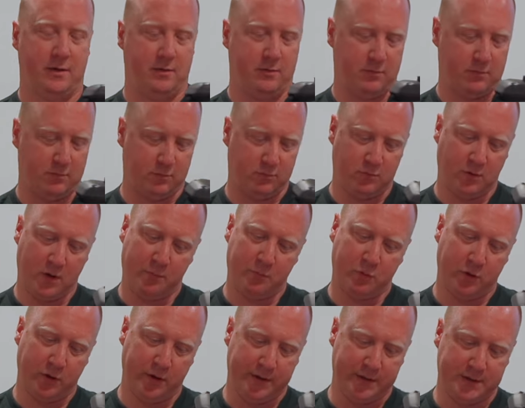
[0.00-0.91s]

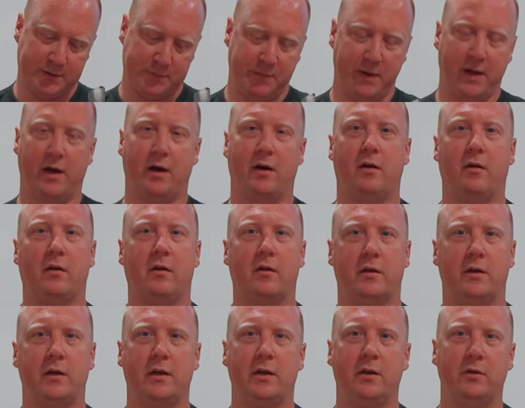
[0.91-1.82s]
rubbery
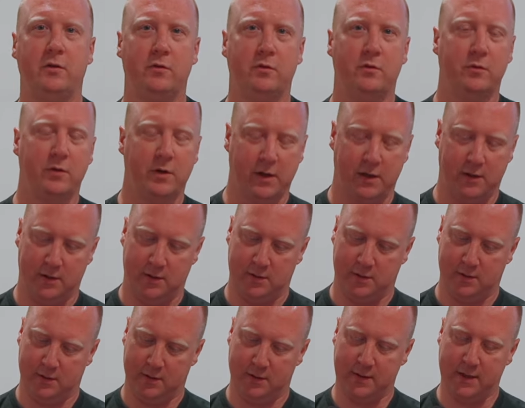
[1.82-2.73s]
smell, new
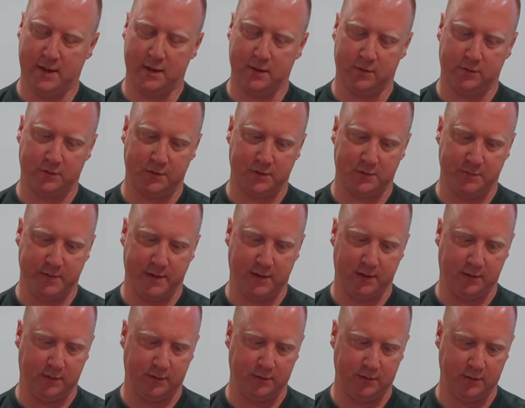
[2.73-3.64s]
goggle
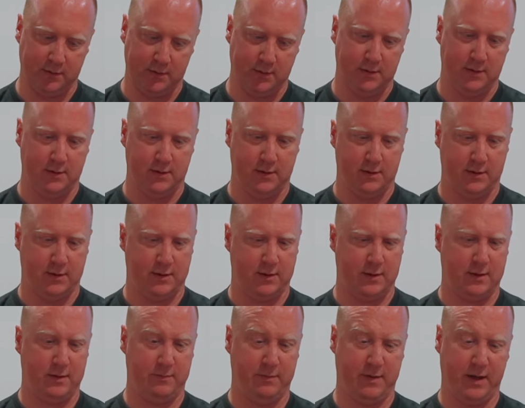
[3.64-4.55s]
smell.
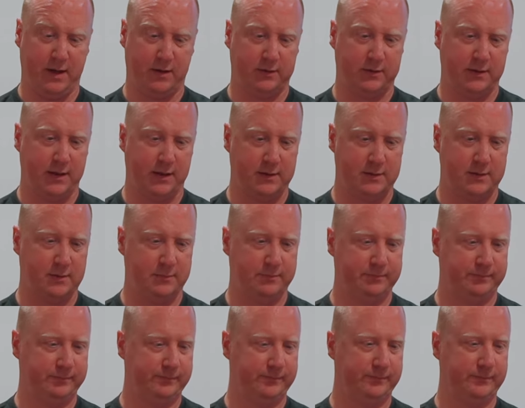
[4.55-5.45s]
That'll take
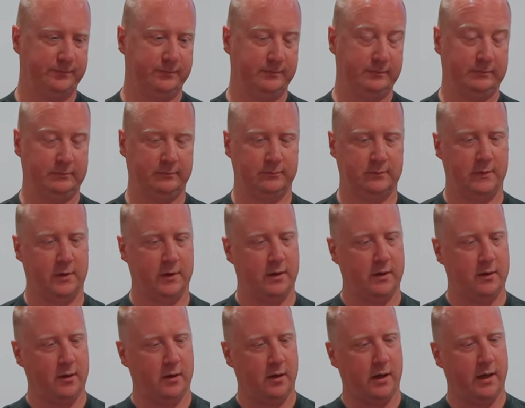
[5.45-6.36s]
some
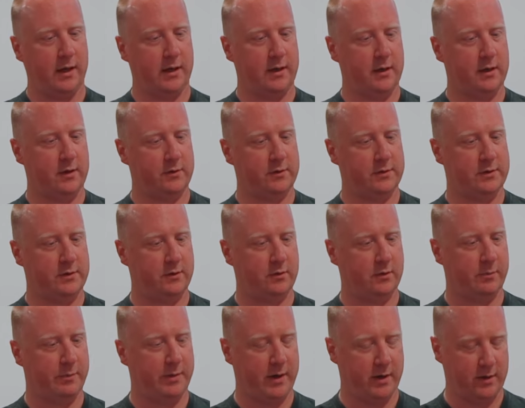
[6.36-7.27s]
getting used
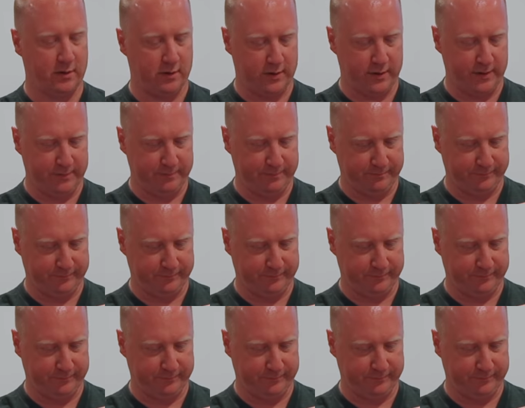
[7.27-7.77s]
to, apparently.